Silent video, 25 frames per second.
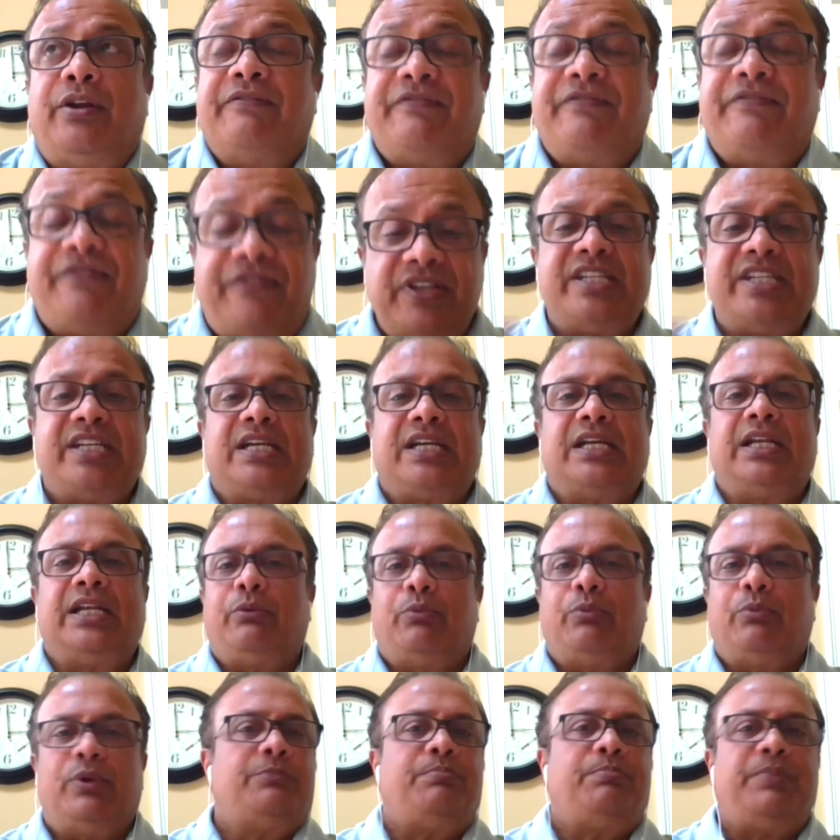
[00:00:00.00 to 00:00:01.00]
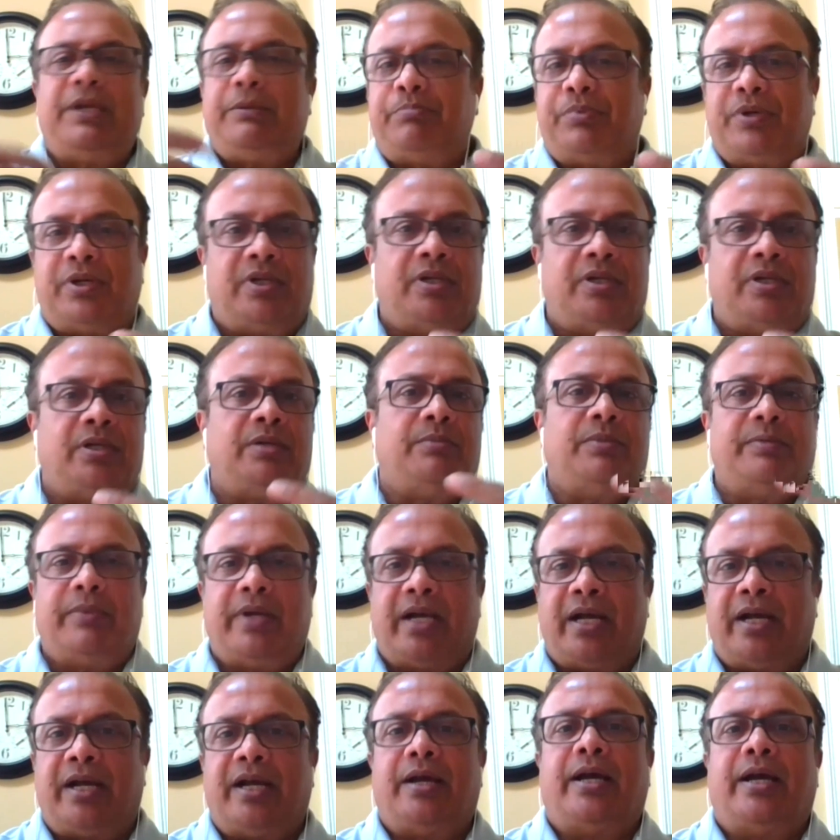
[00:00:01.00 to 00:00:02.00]
physically with people,
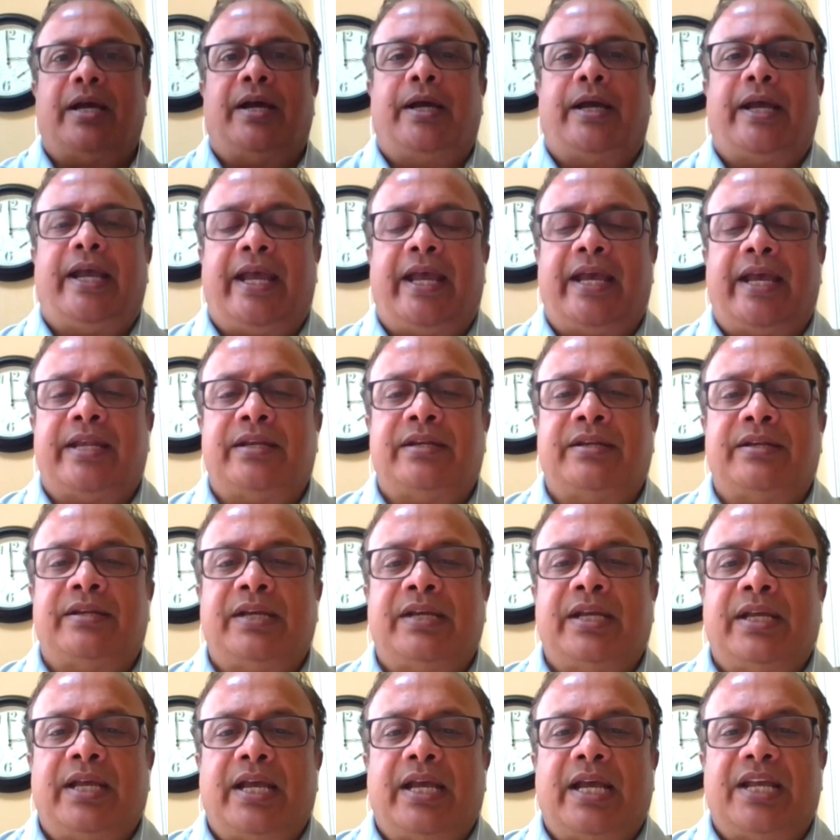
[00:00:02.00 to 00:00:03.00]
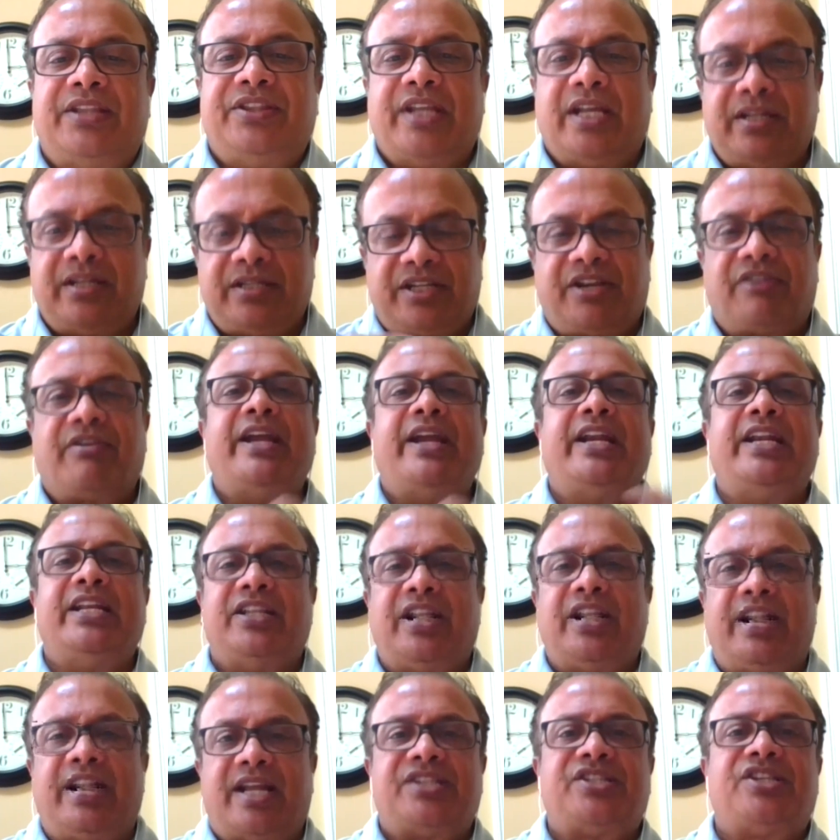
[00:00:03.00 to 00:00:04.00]
and then creating
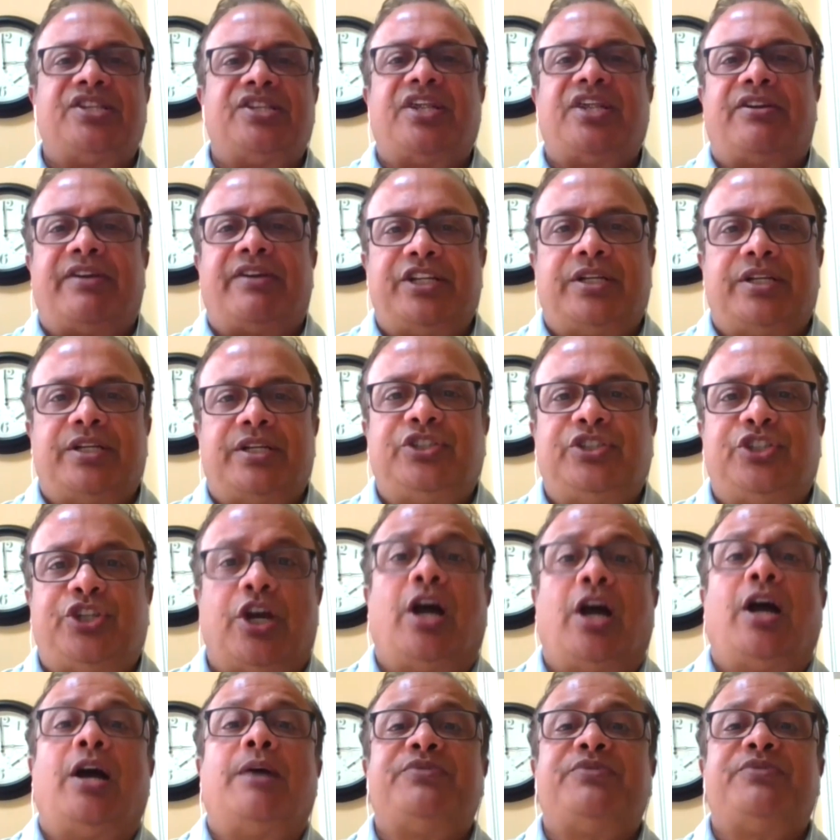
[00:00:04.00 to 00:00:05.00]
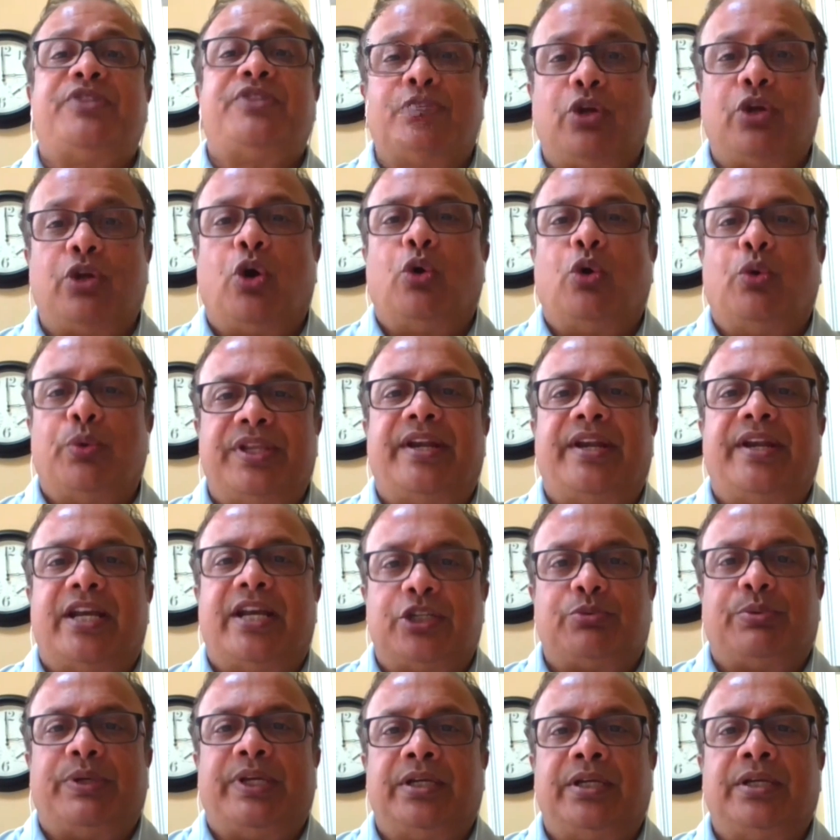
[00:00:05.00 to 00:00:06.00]
the necessary jobs that go with it
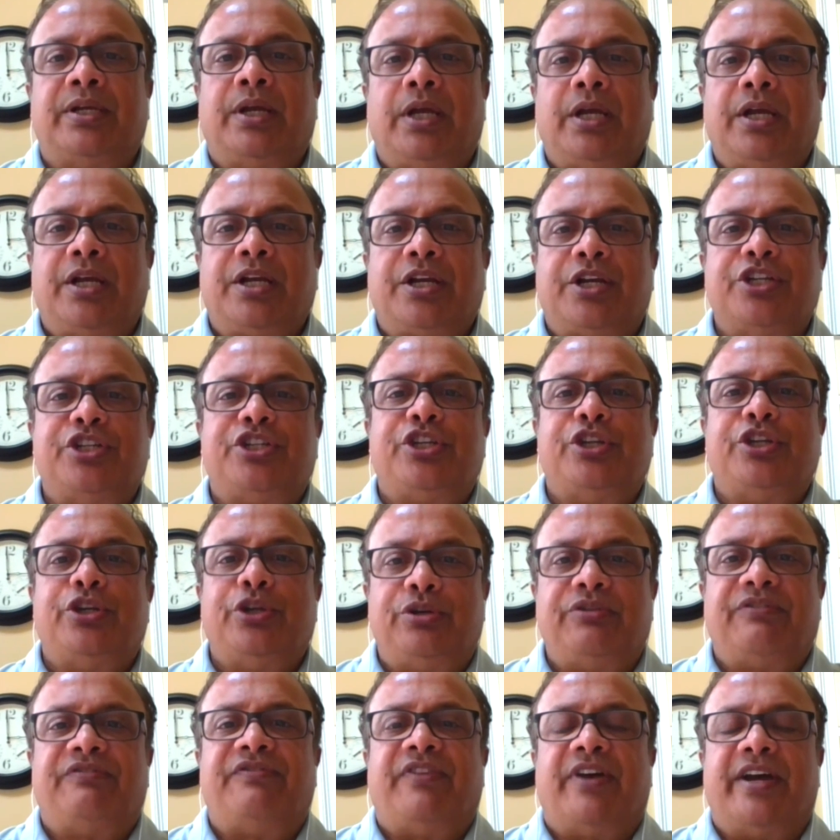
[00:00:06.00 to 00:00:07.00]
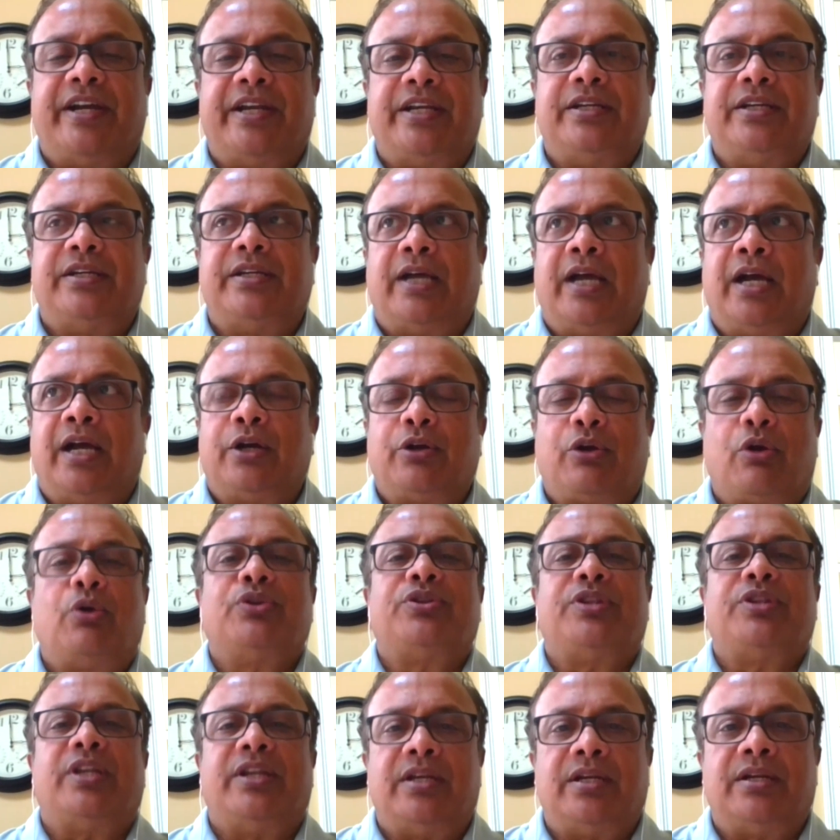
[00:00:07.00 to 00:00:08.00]
as we continue to find
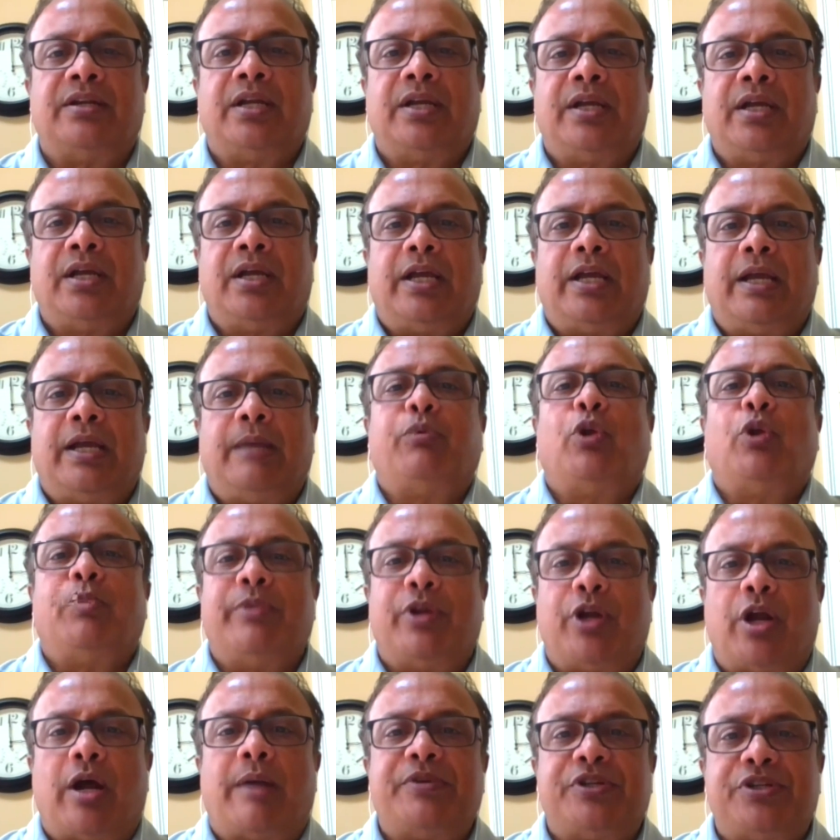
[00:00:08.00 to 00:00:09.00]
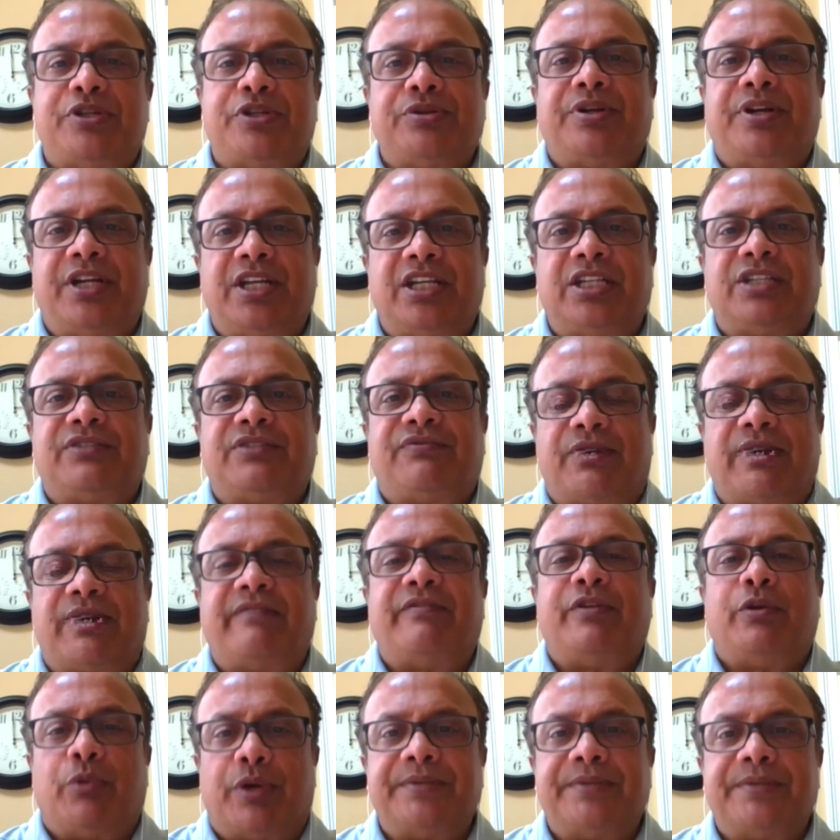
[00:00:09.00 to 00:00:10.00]
growth and employment opportunities for
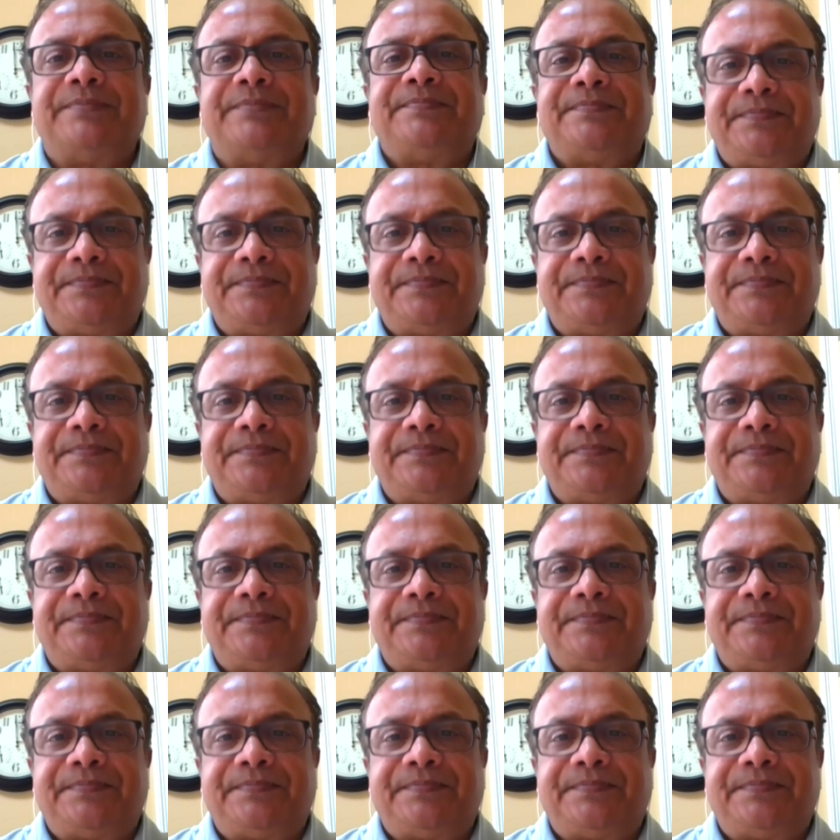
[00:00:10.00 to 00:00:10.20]
everyone.